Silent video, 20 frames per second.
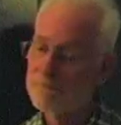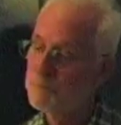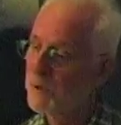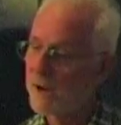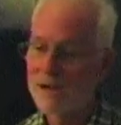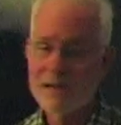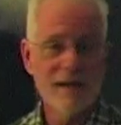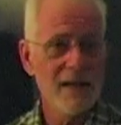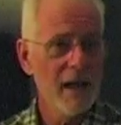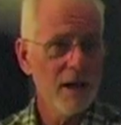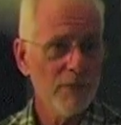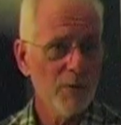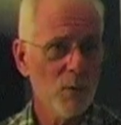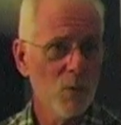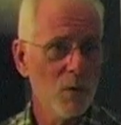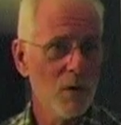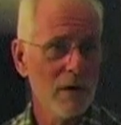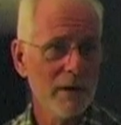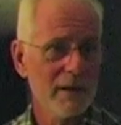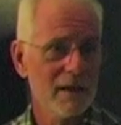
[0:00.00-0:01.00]
But I never
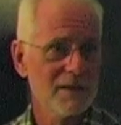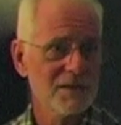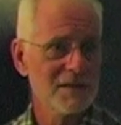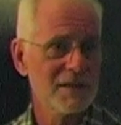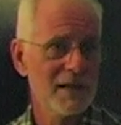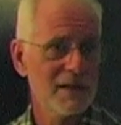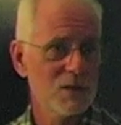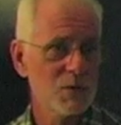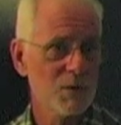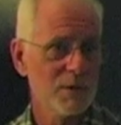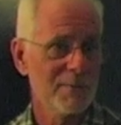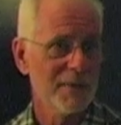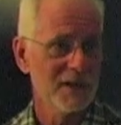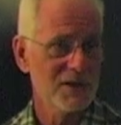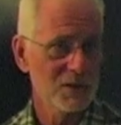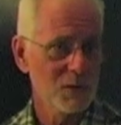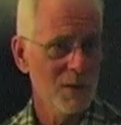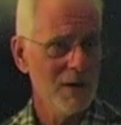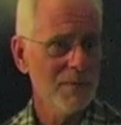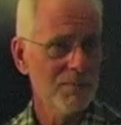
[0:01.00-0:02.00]
walk on stage with my
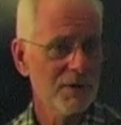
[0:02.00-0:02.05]
script.